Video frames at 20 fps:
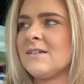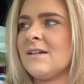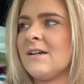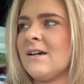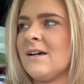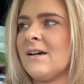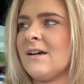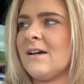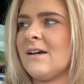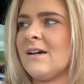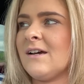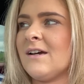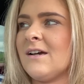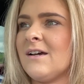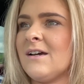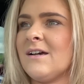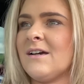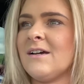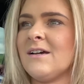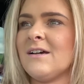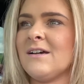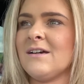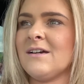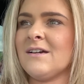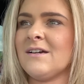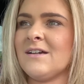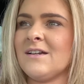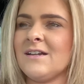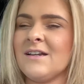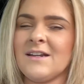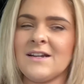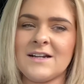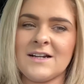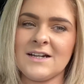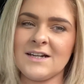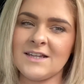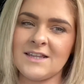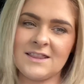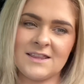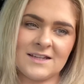
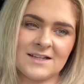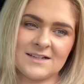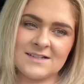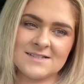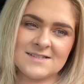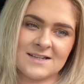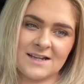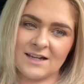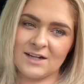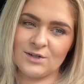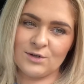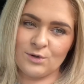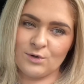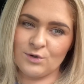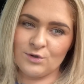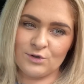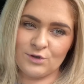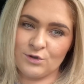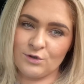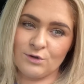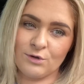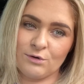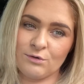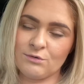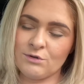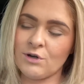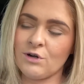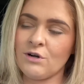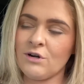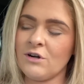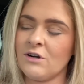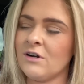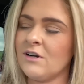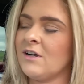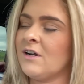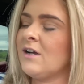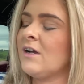niggly things that do go wrong,